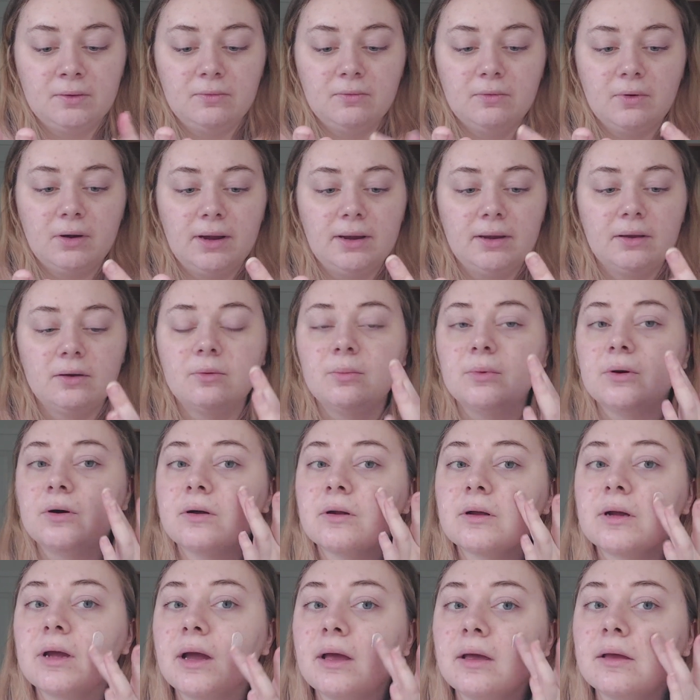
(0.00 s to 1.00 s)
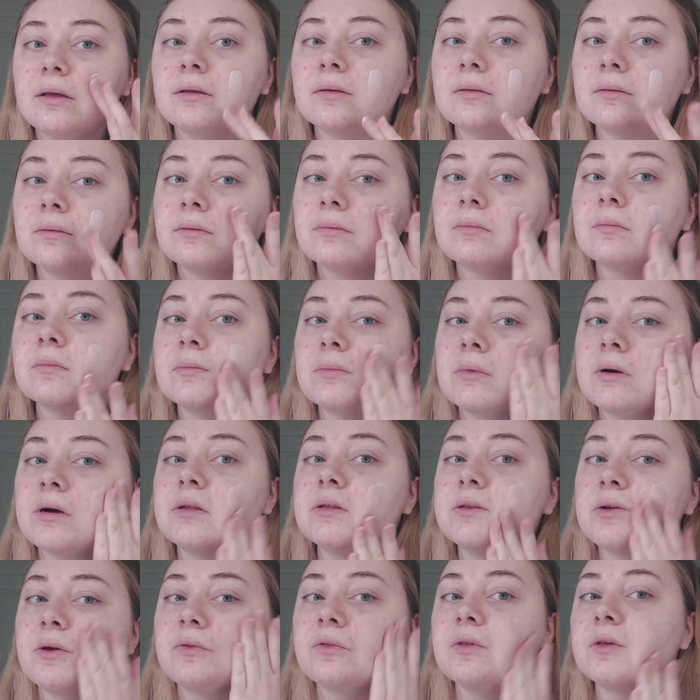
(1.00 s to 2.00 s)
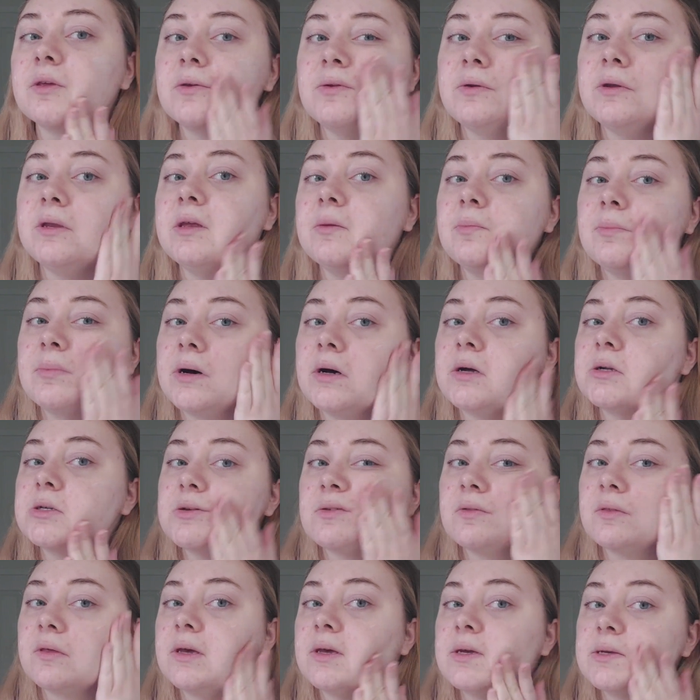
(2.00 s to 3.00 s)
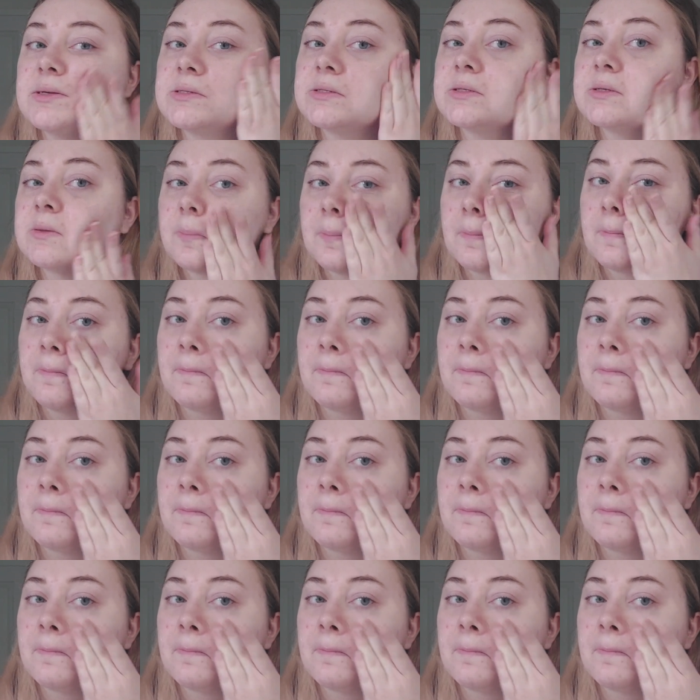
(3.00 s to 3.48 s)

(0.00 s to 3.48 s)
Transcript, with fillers: Right, oh my god, okay. I don't think you need much of this.